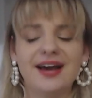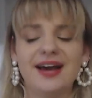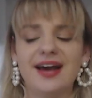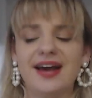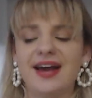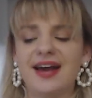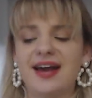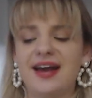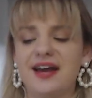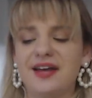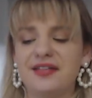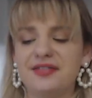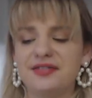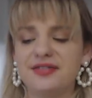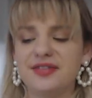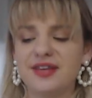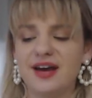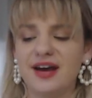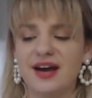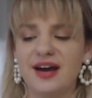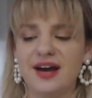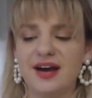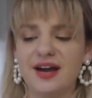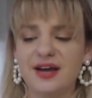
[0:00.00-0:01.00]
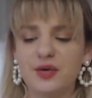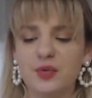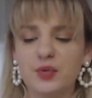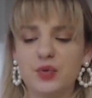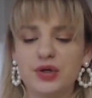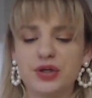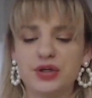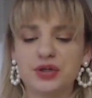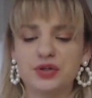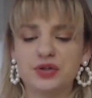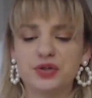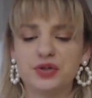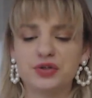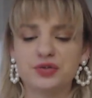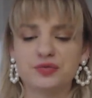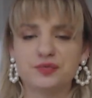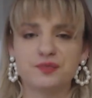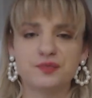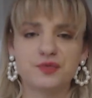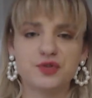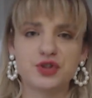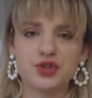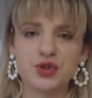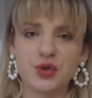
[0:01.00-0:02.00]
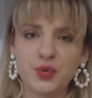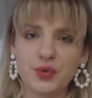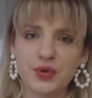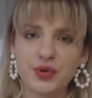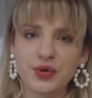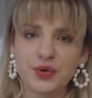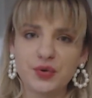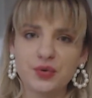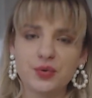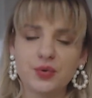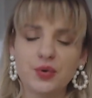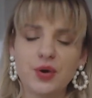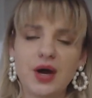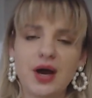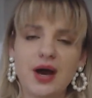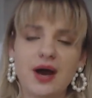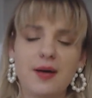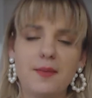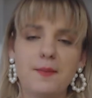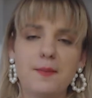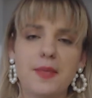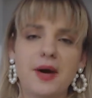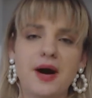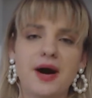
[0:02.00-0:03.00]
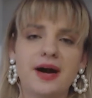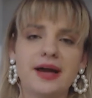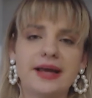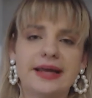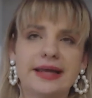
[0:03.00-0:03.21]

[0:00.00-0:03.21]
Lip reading: and I will show you my